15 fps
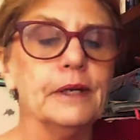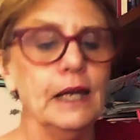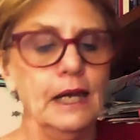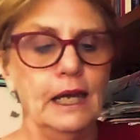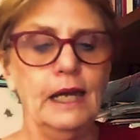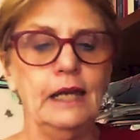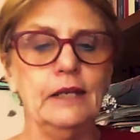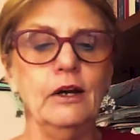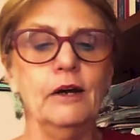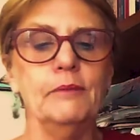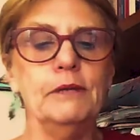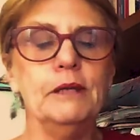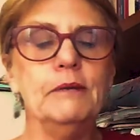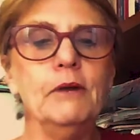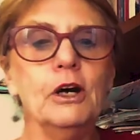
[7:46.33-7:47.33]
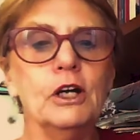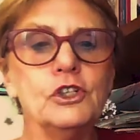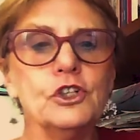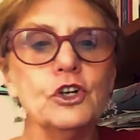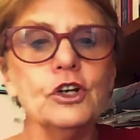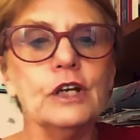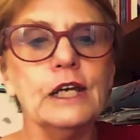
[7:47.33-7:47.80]
And I'm in my
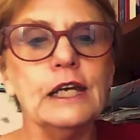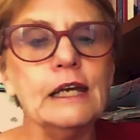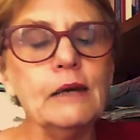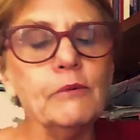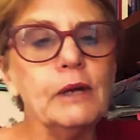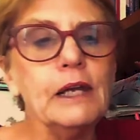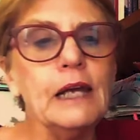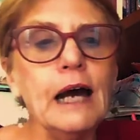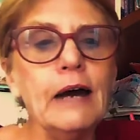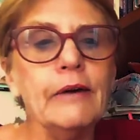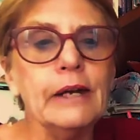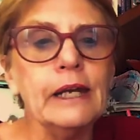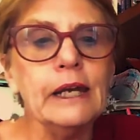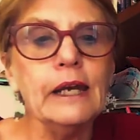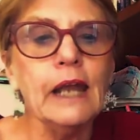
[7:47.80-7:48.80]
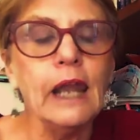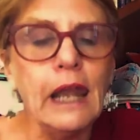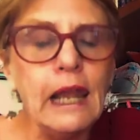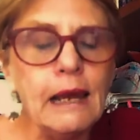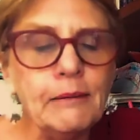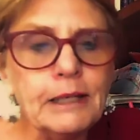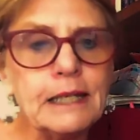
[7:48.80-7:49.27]
journey. We are in
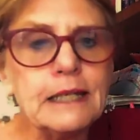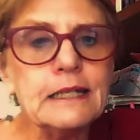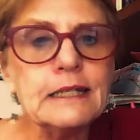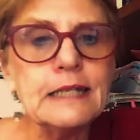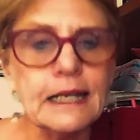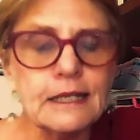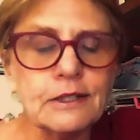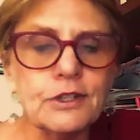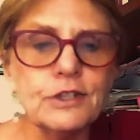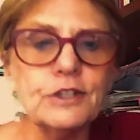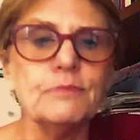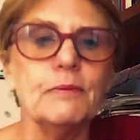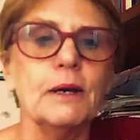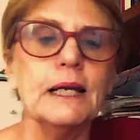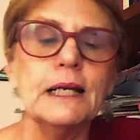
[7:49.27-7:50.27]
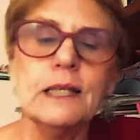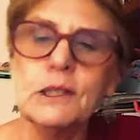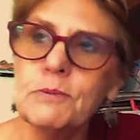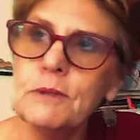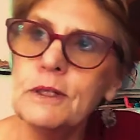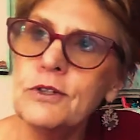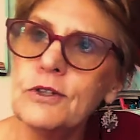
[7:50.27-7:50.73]
Lubbock, Texas. My
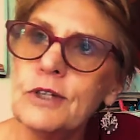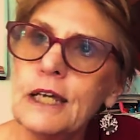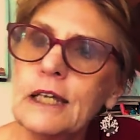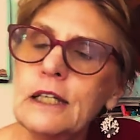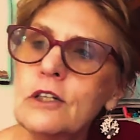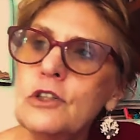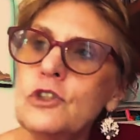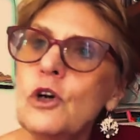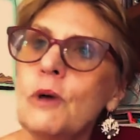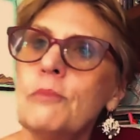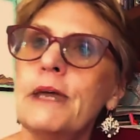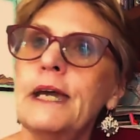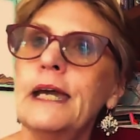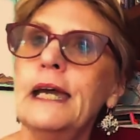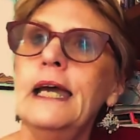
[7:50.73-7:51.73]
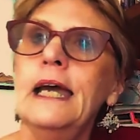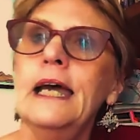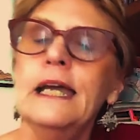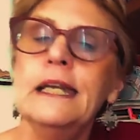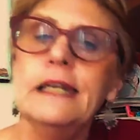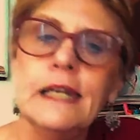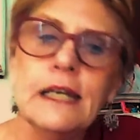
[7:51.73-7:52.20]
husband has taken a job there.
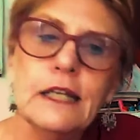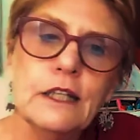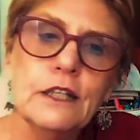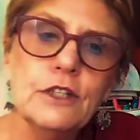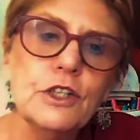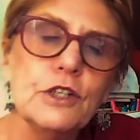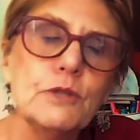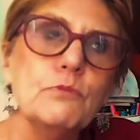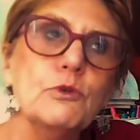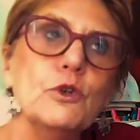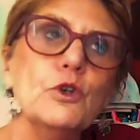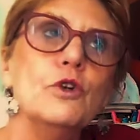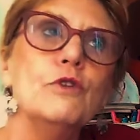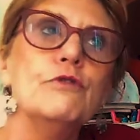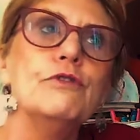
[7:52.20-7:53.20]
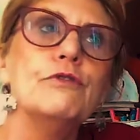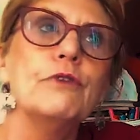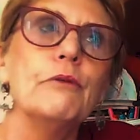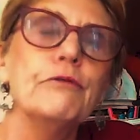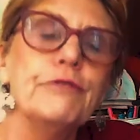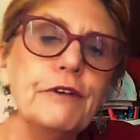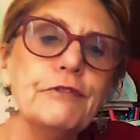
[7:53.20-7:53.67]
Nicholas has moved
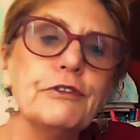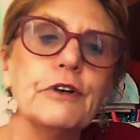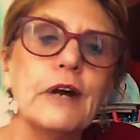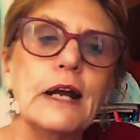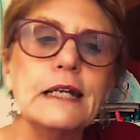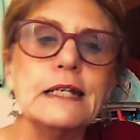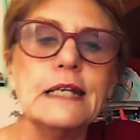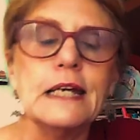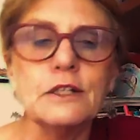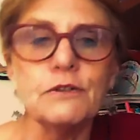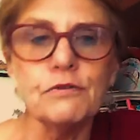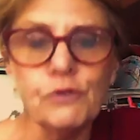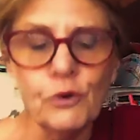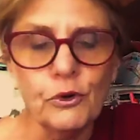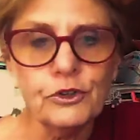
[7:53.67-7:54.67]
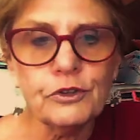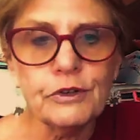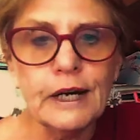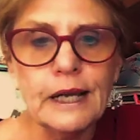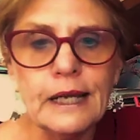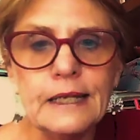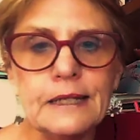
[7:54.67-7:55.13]
from fifth grade down to fourth
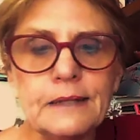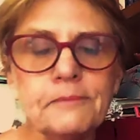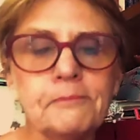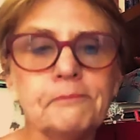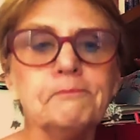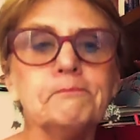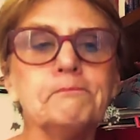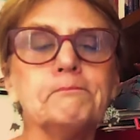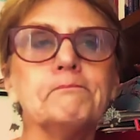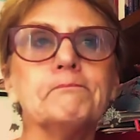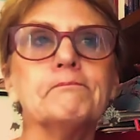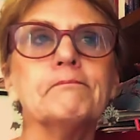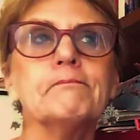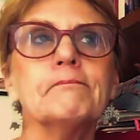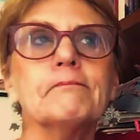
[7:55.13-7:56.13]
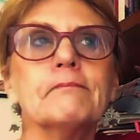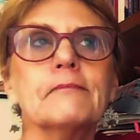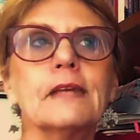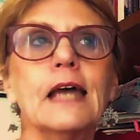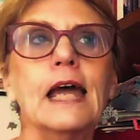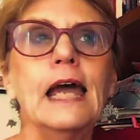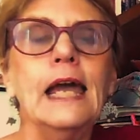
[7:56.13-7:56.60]
grade.
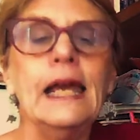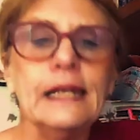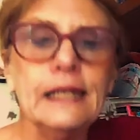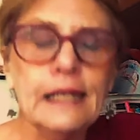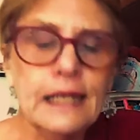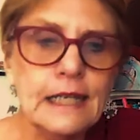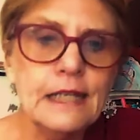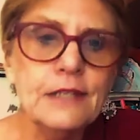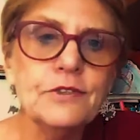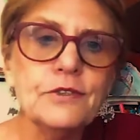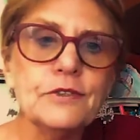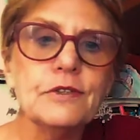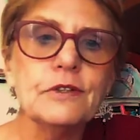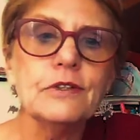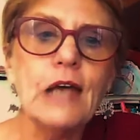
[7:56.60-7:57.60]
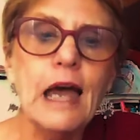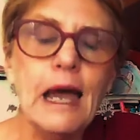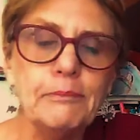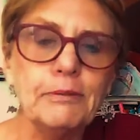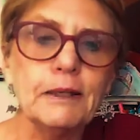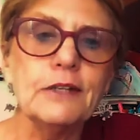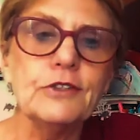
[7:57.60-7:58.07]
And he's
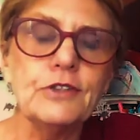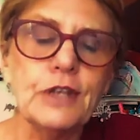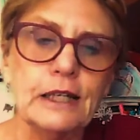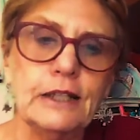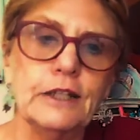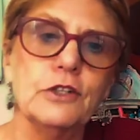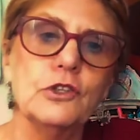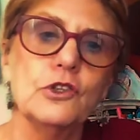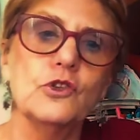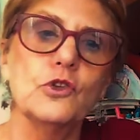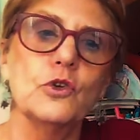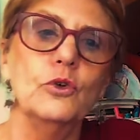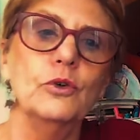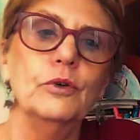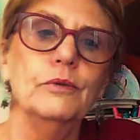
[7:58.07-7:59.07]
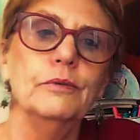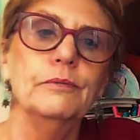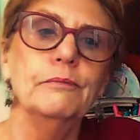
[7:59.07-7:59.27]
happily settled into school.